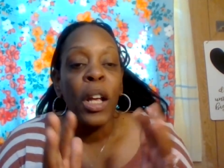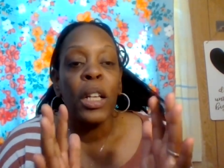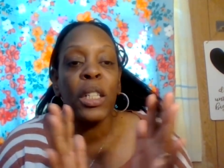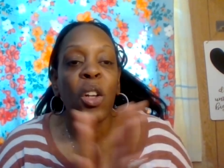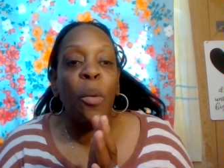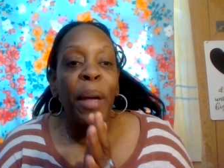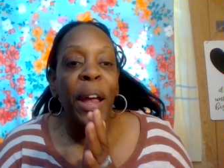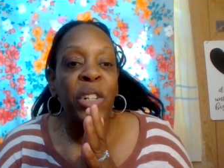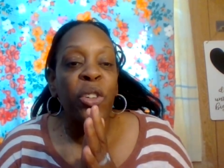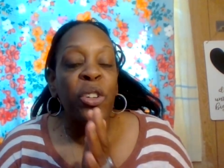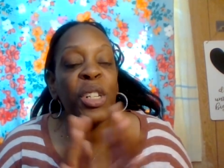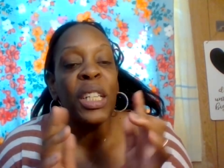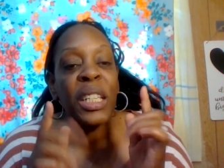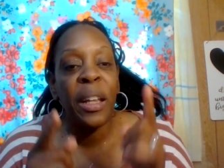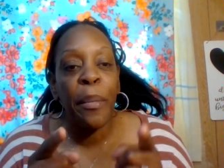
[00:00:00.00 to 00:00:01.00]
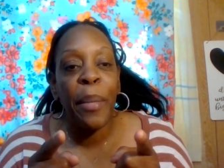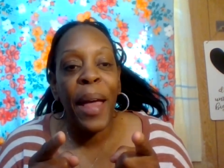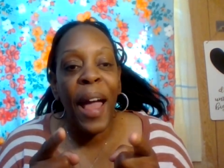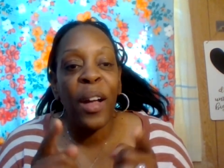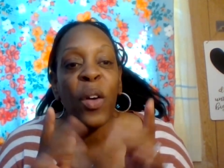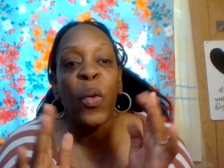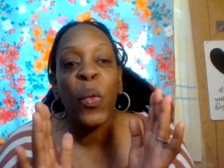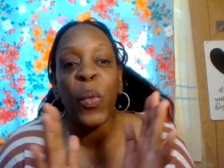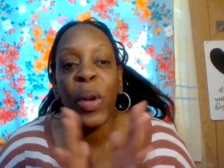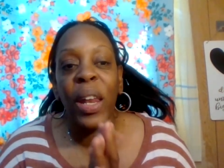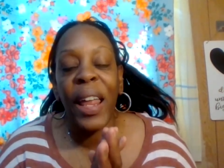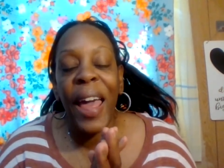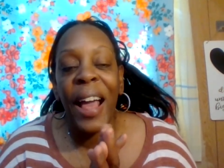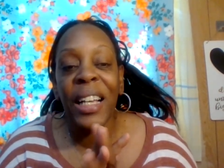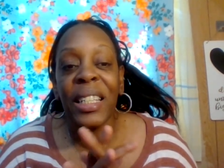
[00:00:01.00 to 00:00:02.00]
So make sure you sit back,
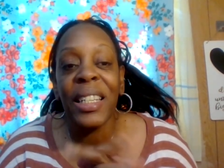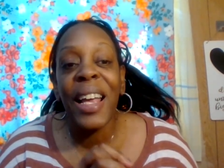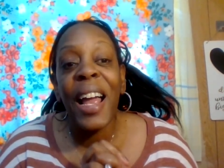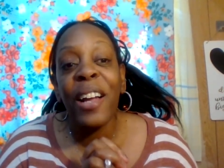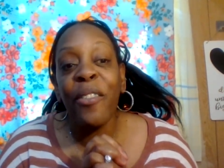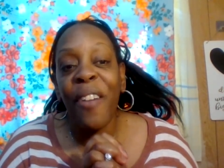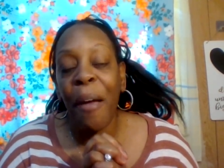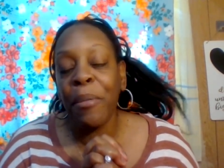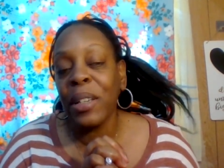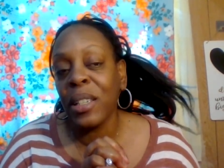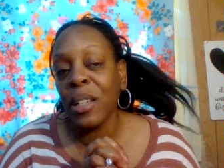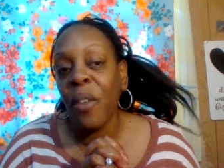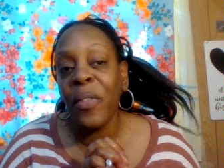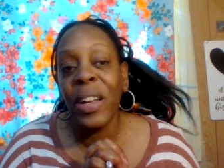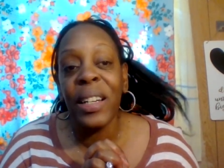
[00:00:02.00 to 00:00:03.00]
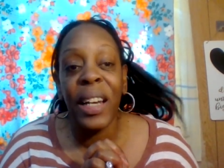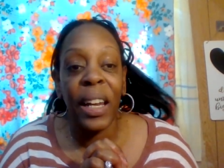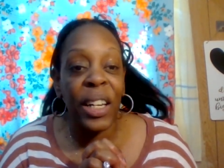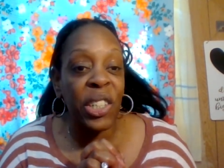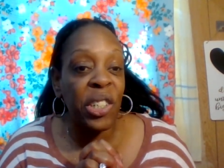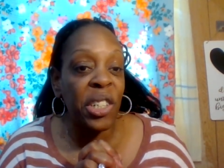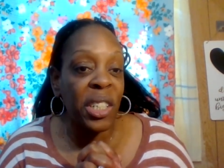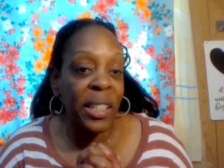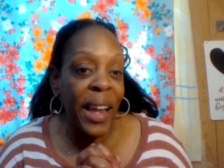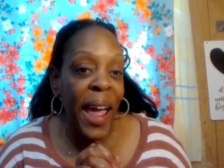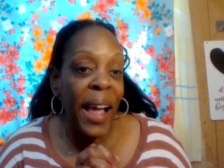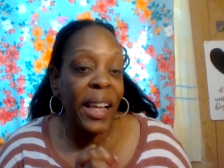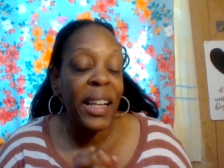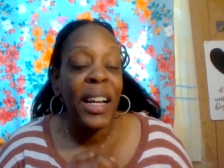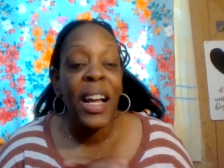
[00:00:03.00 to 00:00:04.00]
relax, grab yourself a delicious
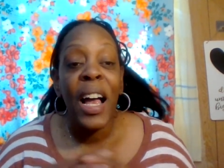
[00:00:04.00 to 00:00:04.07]
snack